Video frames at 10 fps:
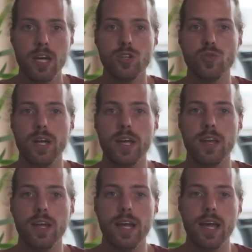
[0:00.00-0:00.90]
you
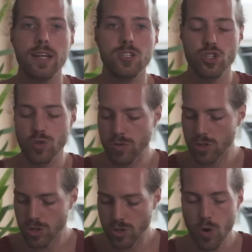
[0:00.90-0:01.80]
can shoot
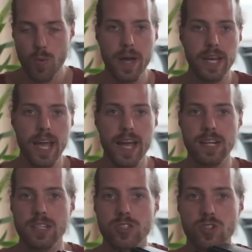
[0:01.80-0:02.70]
so many
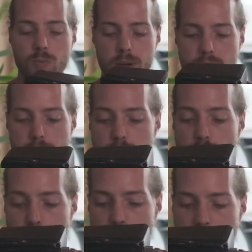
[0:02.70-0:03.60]
angles, so many
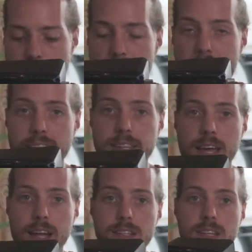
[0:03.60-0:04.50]
movements
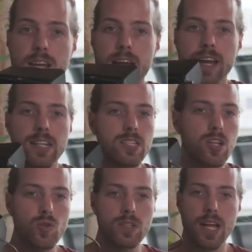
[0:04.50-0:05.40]
handheld, and it's
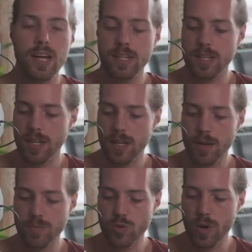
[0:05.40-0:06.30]
looked like
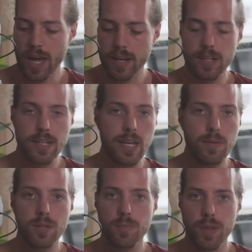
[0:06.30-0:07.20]
you had a
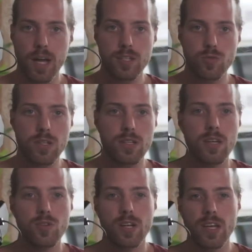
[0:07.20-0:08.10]
gimbal applied to it.
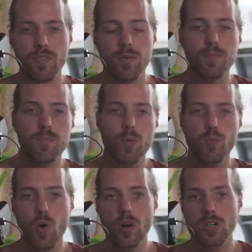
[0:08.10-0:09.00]
You can even
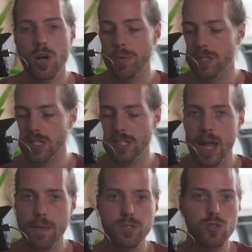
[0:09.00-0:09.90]
walk a couple of
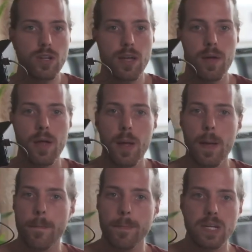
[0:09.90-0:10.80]
steps, you can
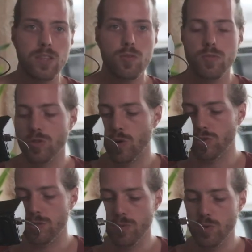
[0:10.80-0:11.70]
make
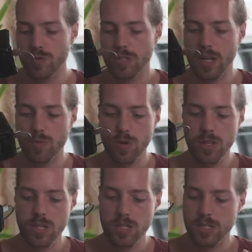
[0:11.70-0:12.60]
those moves, and with
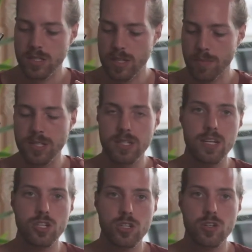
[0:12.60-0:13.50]
this
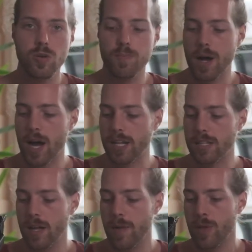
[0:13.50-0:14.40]
stabilization combined
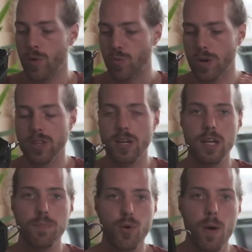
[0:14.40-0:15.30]
with
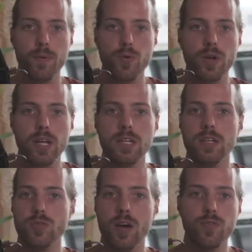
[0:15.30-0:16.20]
a proper rig,
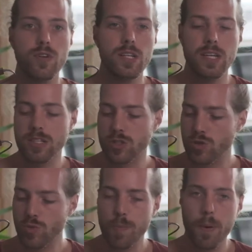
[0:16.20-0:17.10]
you have really a
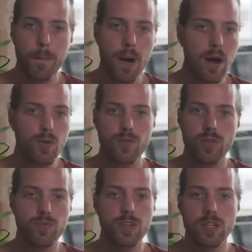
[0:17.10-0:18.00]
super
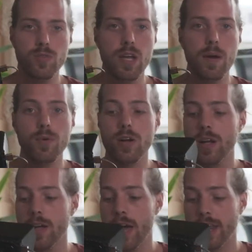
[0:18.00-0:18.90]
powerful video camera.
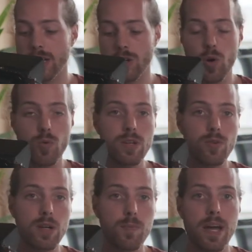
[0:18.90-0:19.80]
And I can only
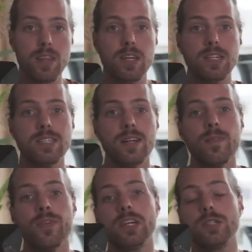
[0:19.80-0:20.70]
recommend this,
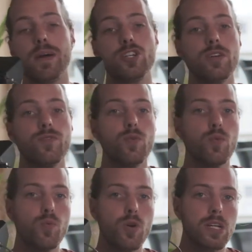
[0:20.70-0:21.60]
especially if you're
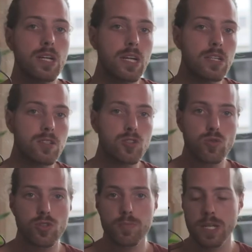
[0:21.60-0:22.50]
working in the
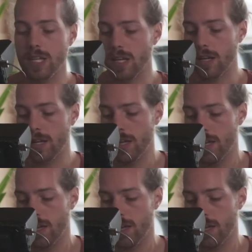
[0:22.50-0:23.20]
social media